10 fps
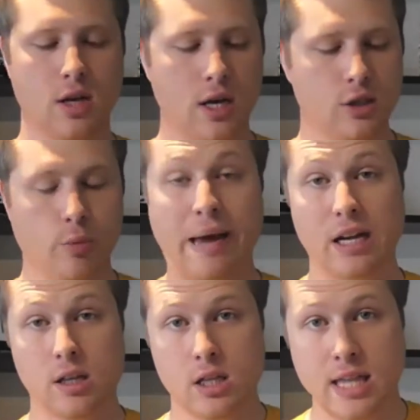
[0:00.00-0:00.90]
So back
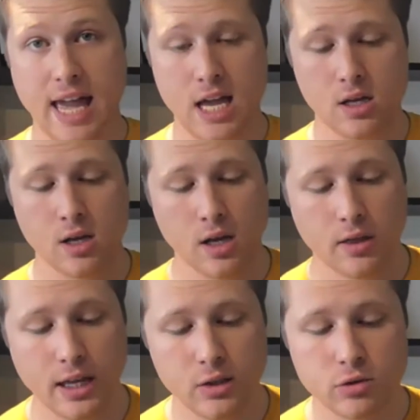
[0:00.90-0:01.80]
in the day,
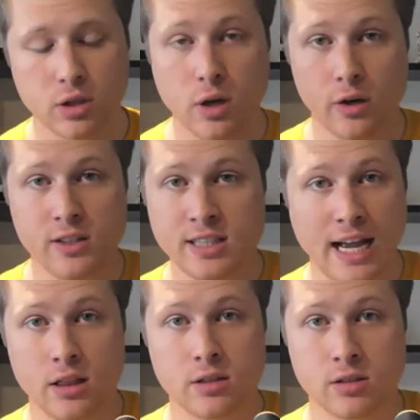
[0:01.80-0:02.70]
they used to go to these
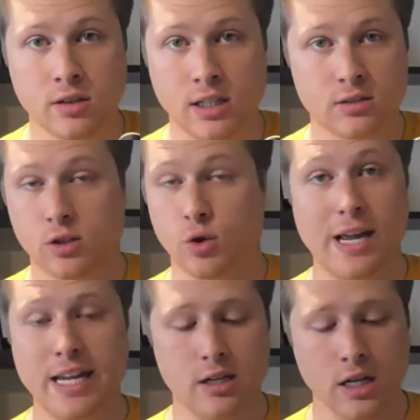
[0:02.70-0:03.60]
islands and things and
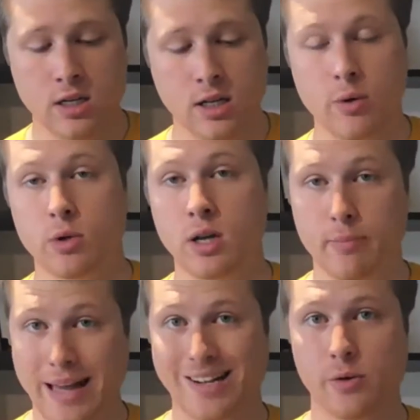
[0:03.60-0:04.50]
trade, and they would come
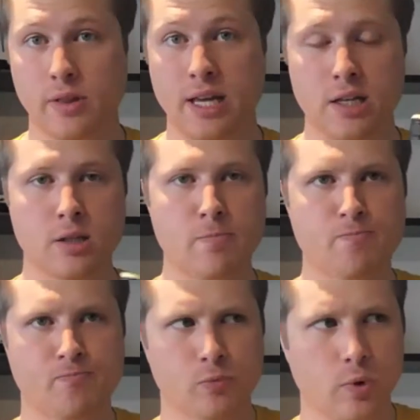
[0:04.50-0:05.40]
back with this.
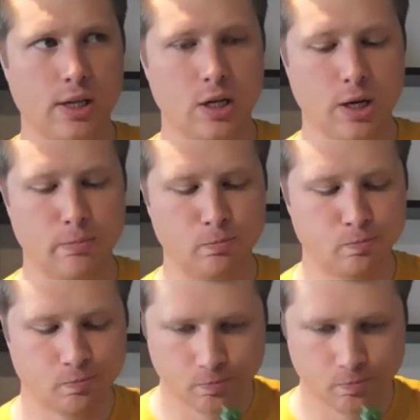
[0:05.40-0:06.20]
It's really good. It